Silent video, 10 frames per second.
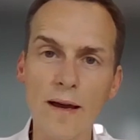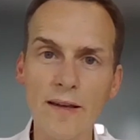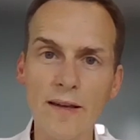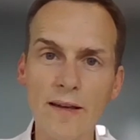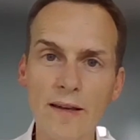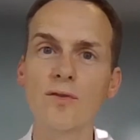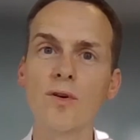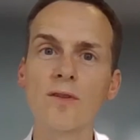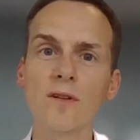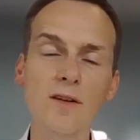market are
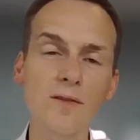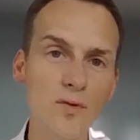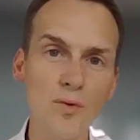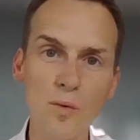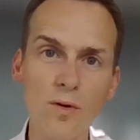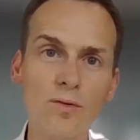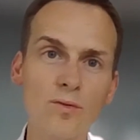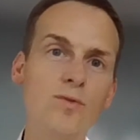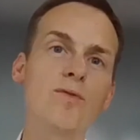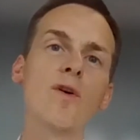different. If you
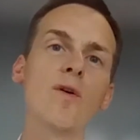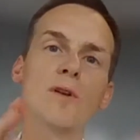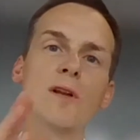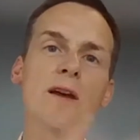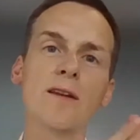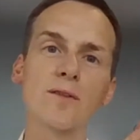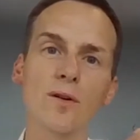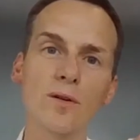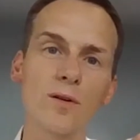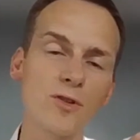want to formulate
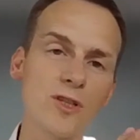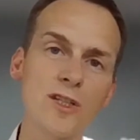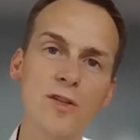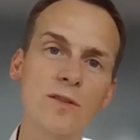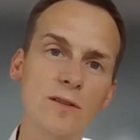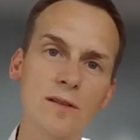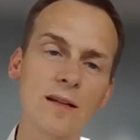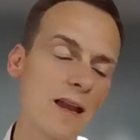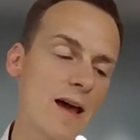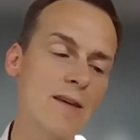a
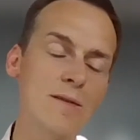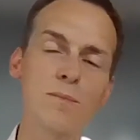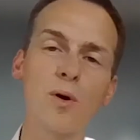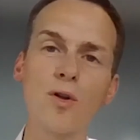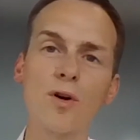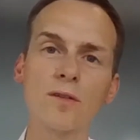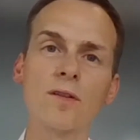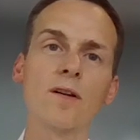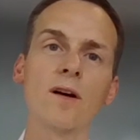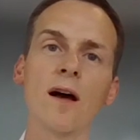chicken-like
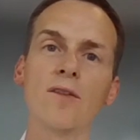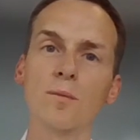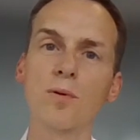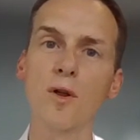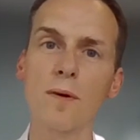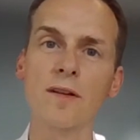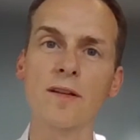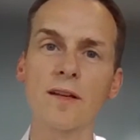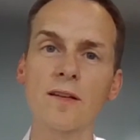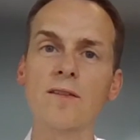product as a plant-based
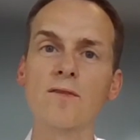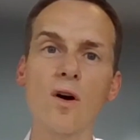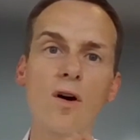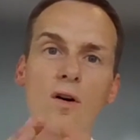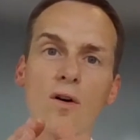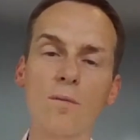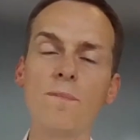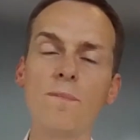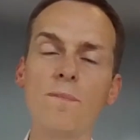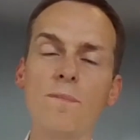alternative or a
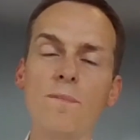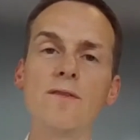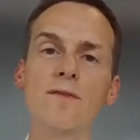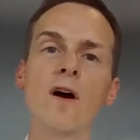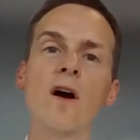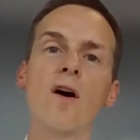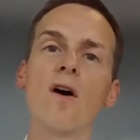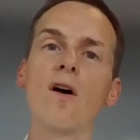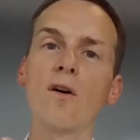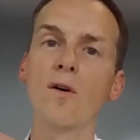beef
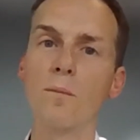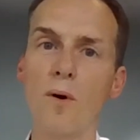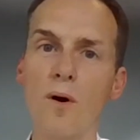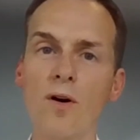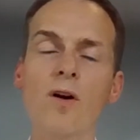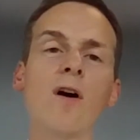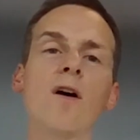or a pork,